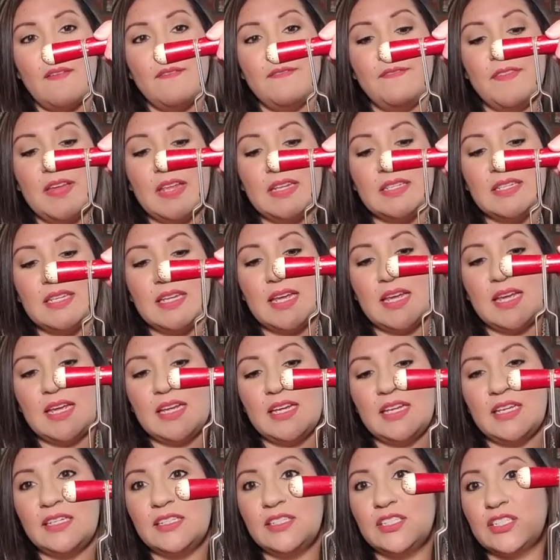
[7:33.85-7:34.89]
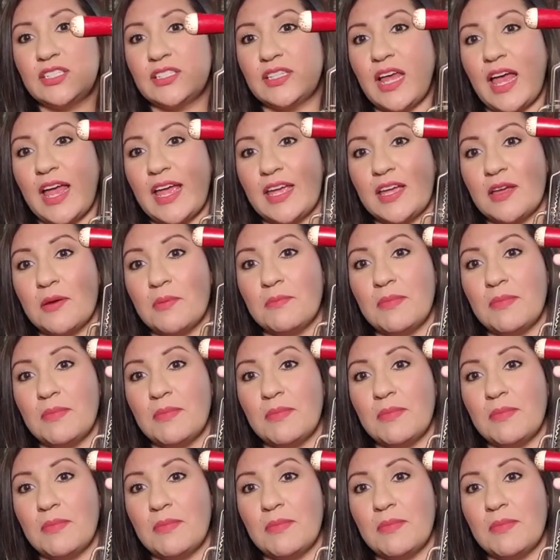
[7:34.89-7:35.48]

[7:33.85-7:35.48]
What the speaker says: vintage like